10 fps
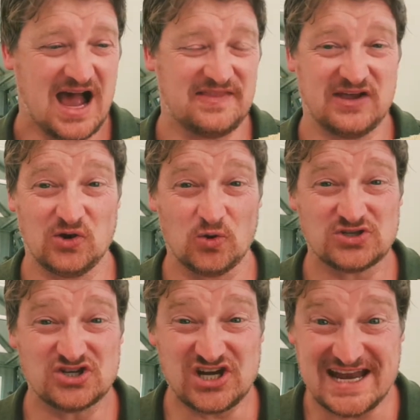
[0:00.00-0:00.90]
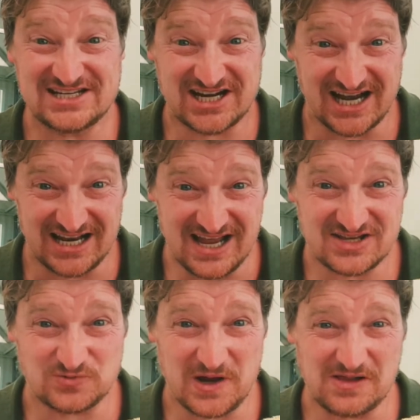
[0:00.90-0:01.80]
They can also change colour
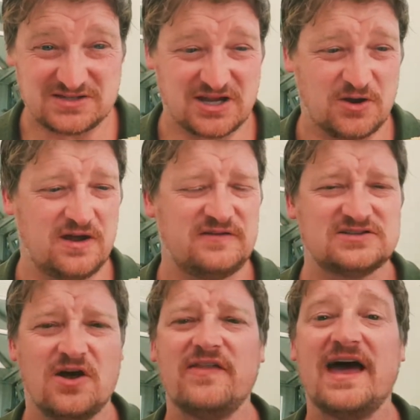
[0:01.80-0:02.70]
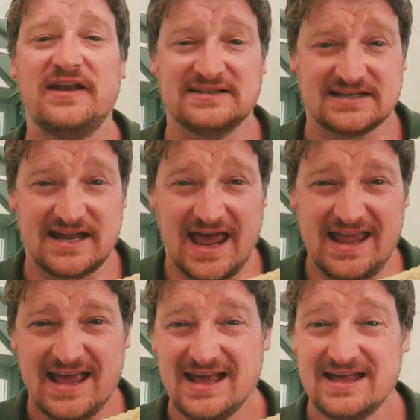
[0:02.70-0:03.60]
as well, so if it's not that nice a day,